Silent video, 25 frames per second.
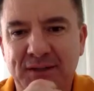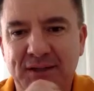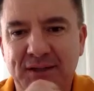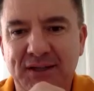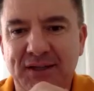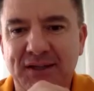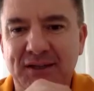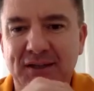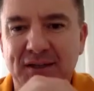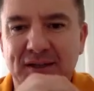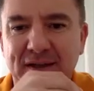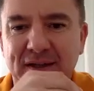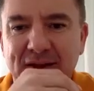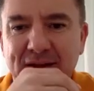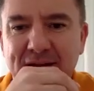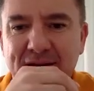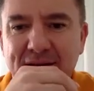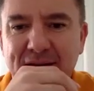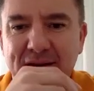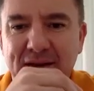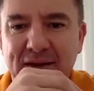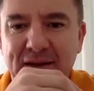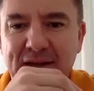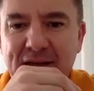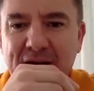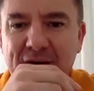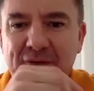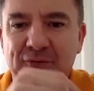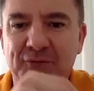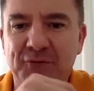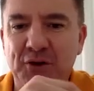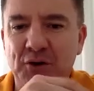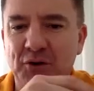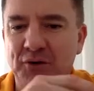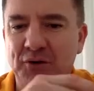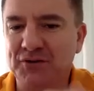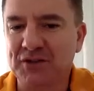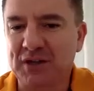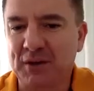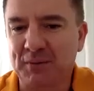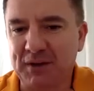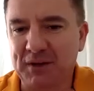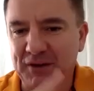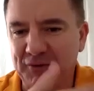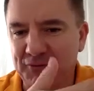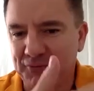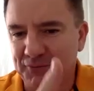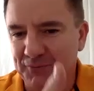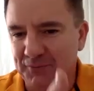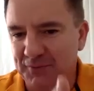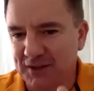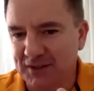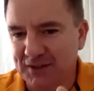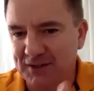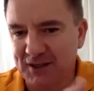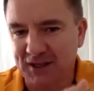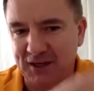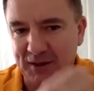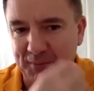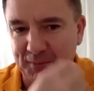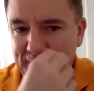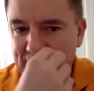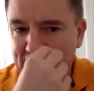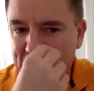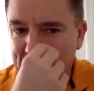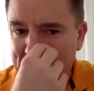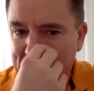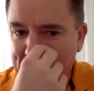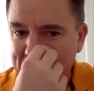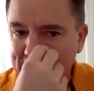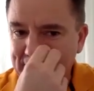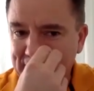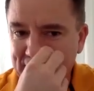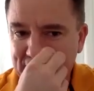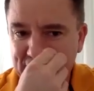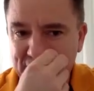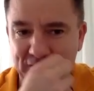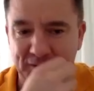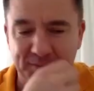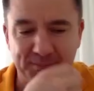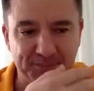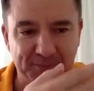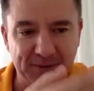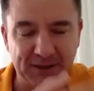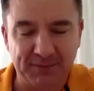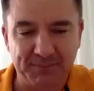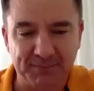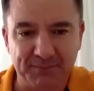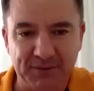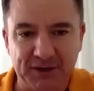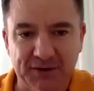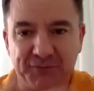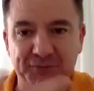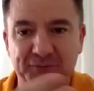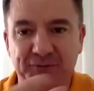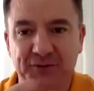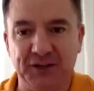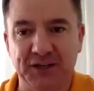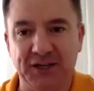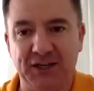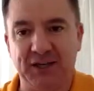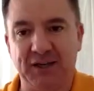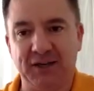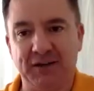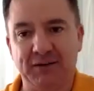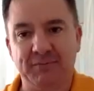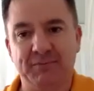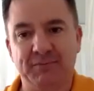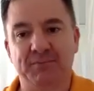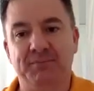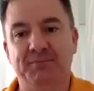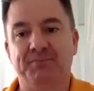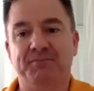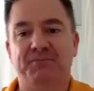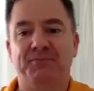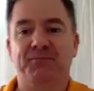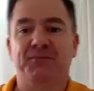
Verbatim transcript: That, that fear of something that's going to pass, you know, a, a fleeting